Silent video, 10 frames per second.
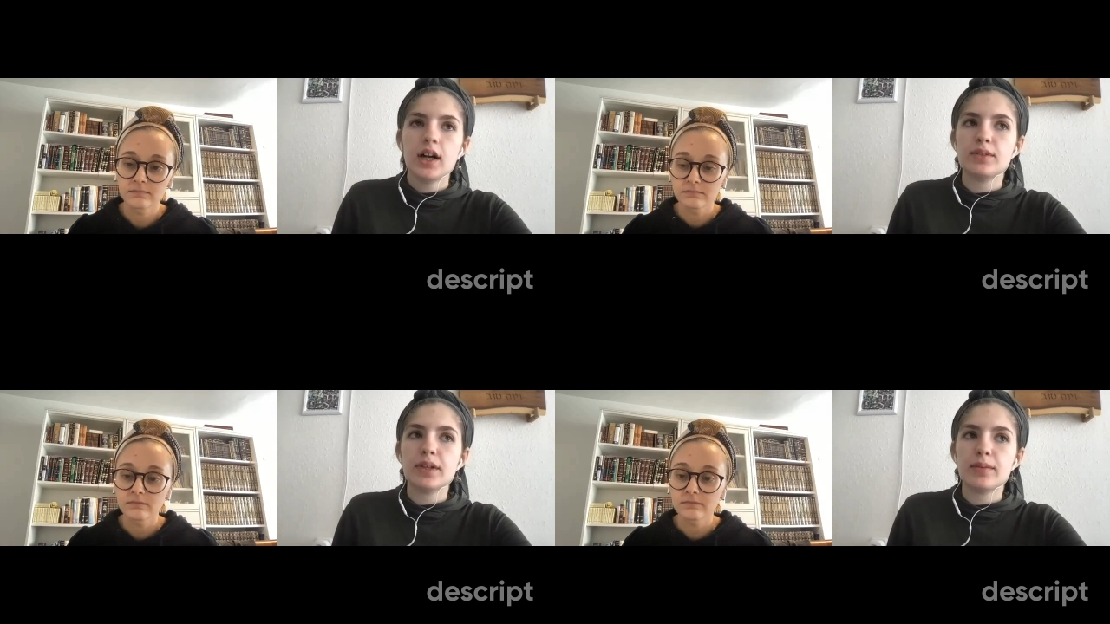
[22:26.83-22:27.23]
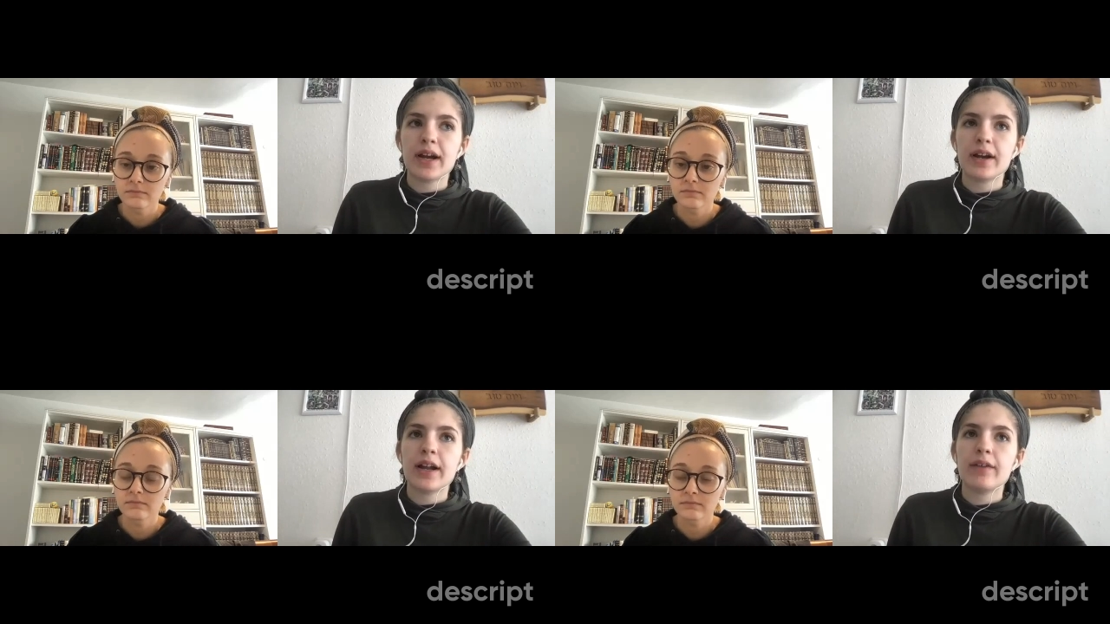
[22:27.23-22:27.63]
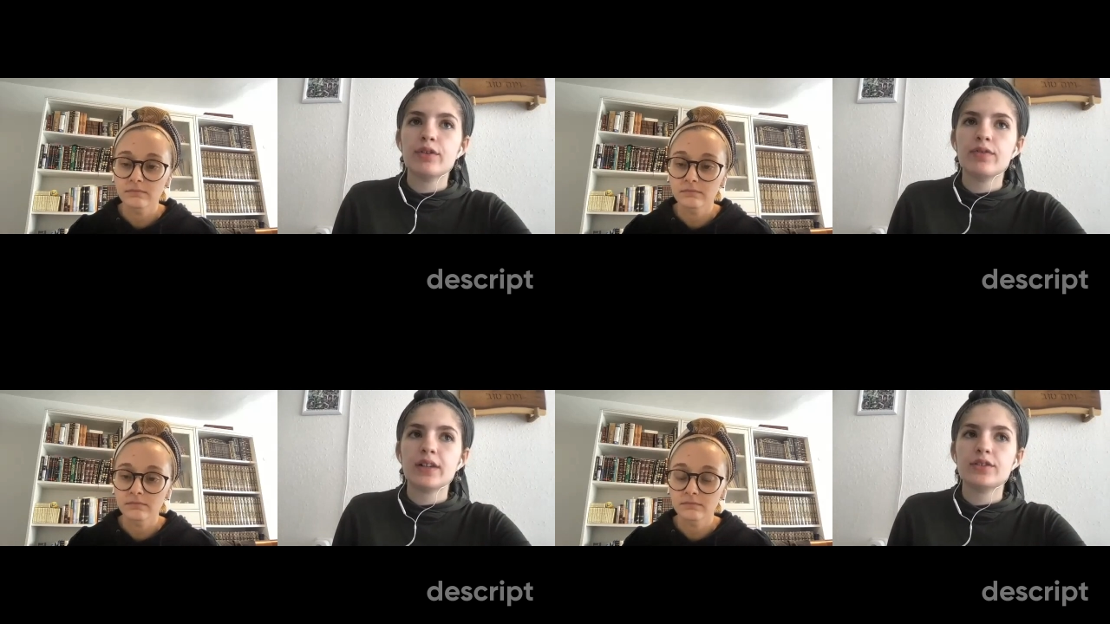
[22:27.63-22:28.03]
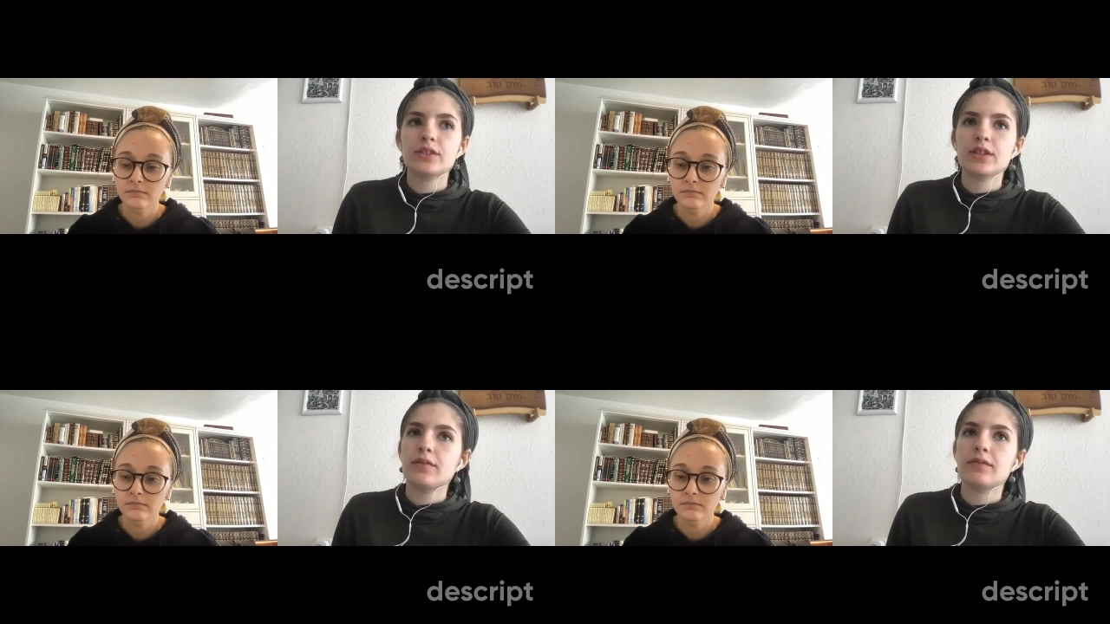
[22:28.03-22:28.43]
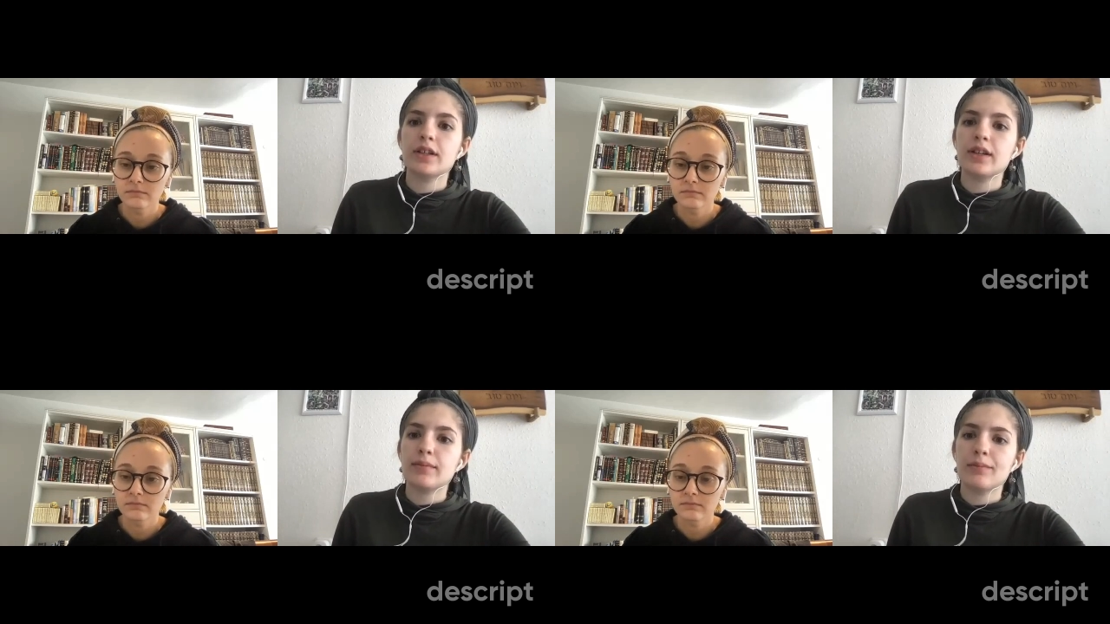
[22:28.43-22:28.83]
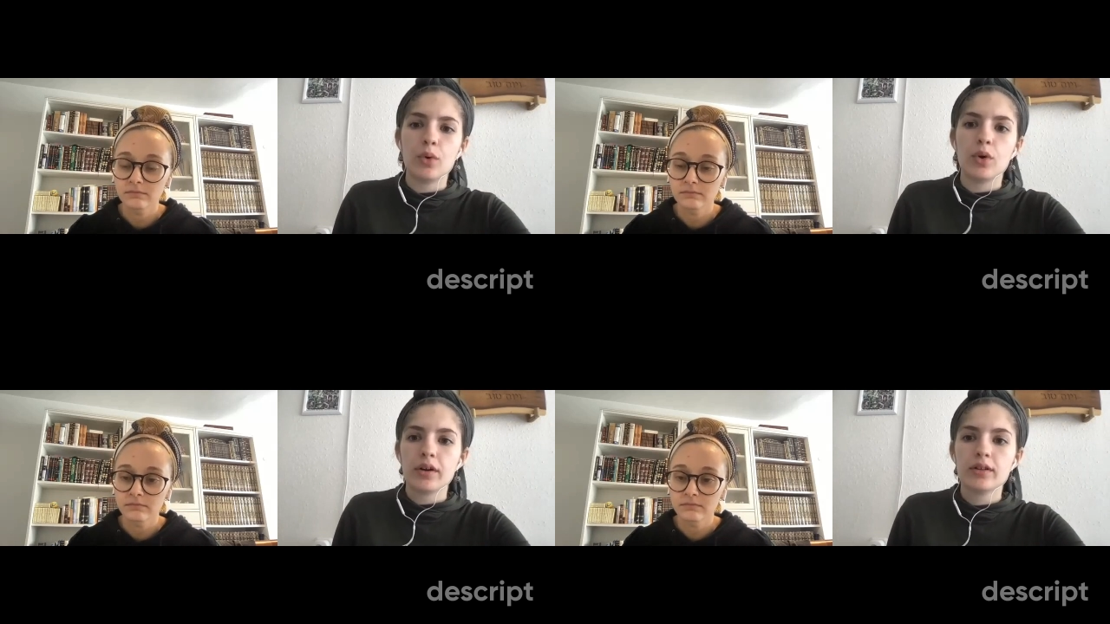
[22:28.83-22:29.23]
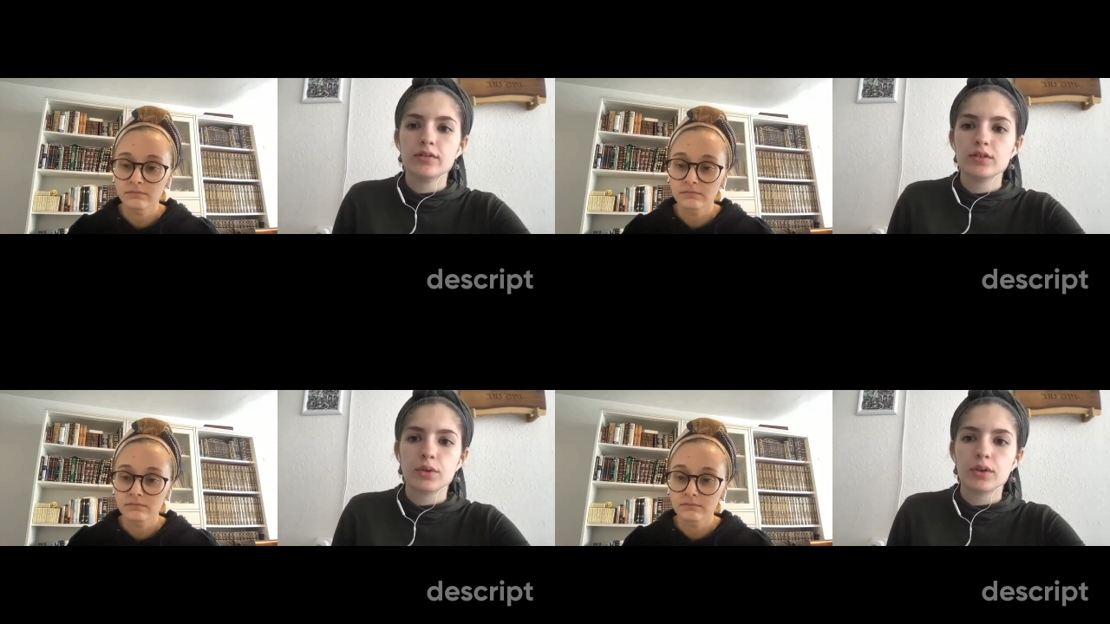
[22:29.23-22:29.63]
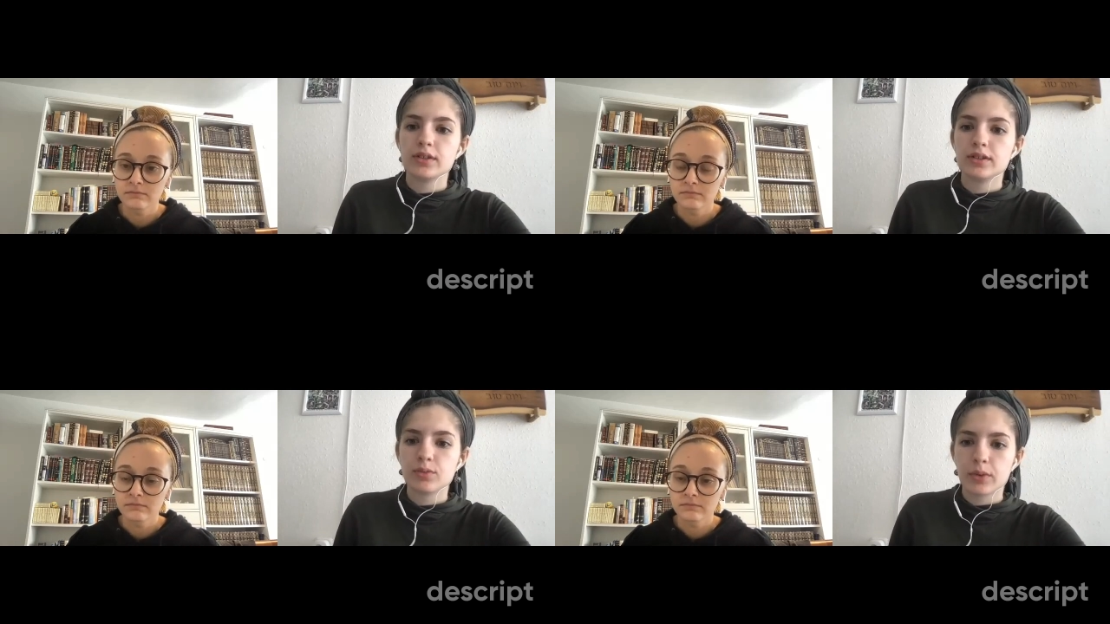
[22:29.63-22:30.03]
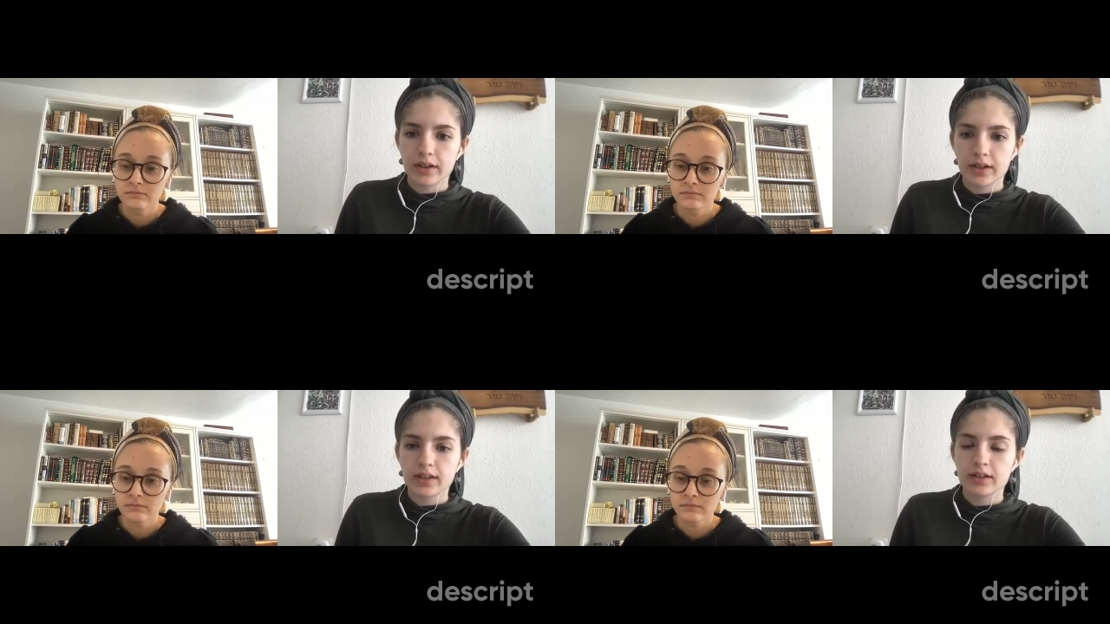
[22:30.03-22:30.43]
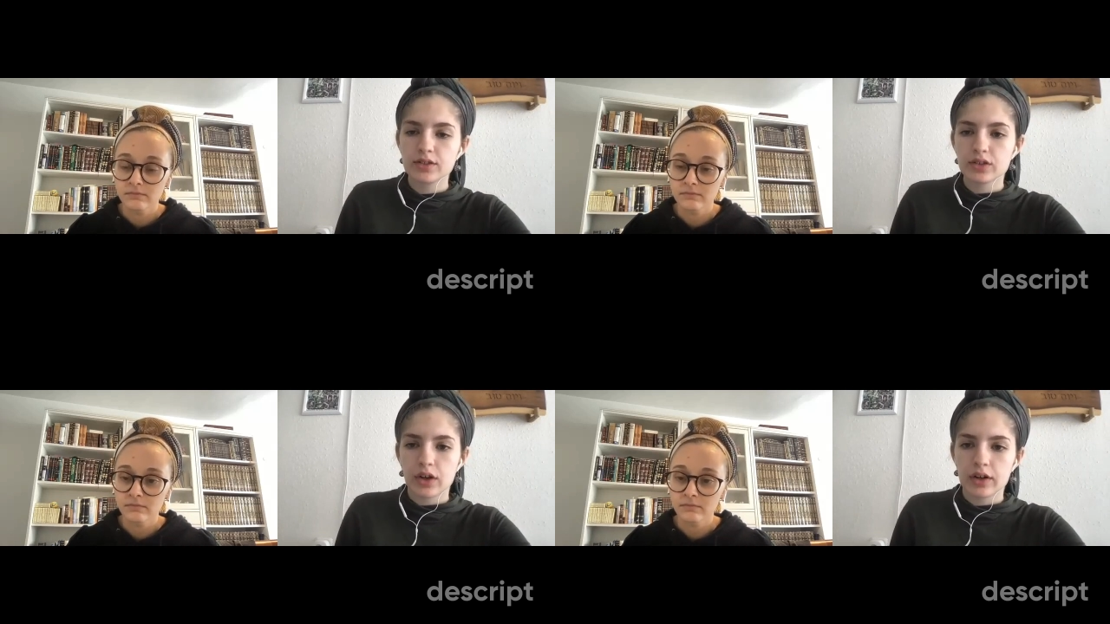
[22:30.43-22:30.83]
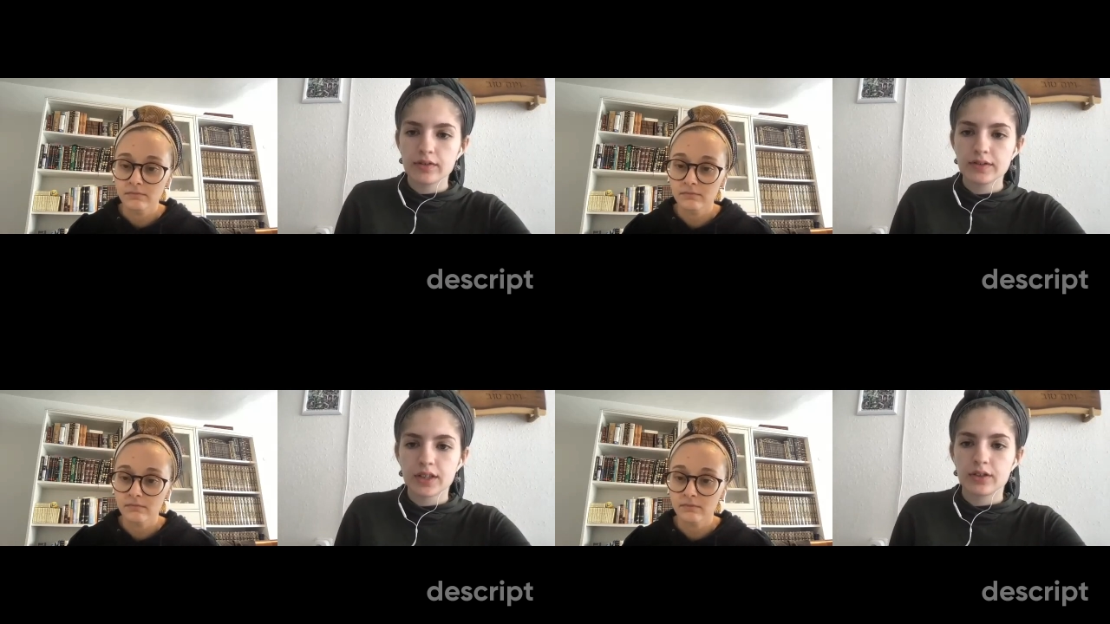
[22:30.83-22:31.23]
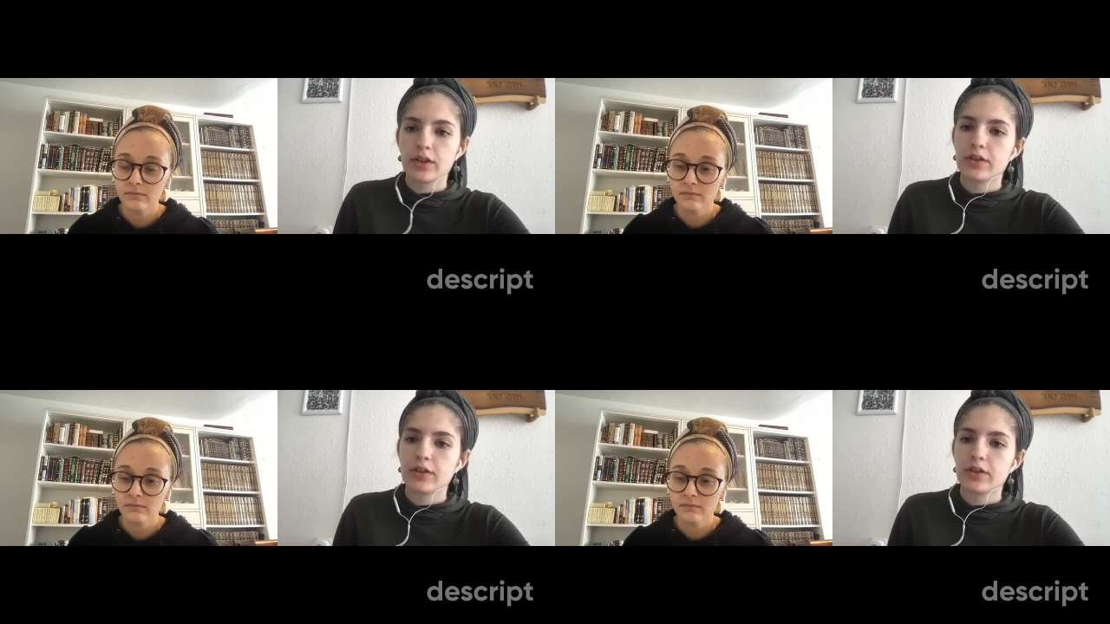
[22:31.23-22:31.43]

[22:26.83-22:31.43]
Speaker 1: to being married have you found yourself leaning more towards wearing scarves than you